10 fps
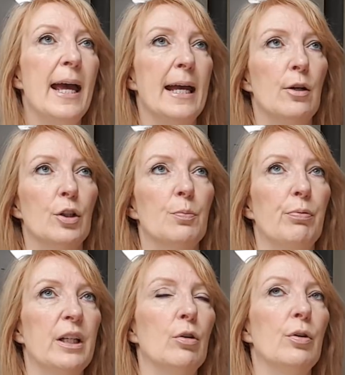It looks
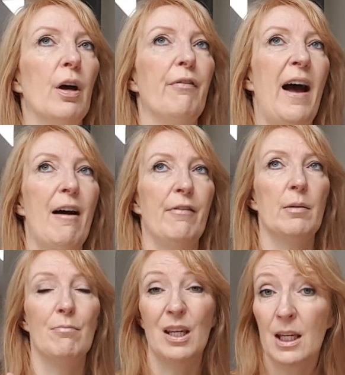pretty good of
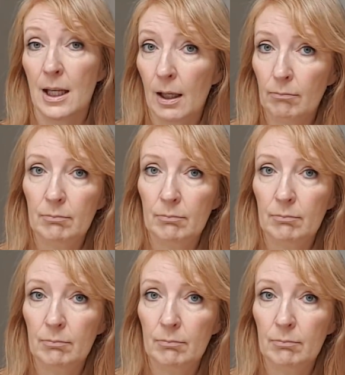having meaning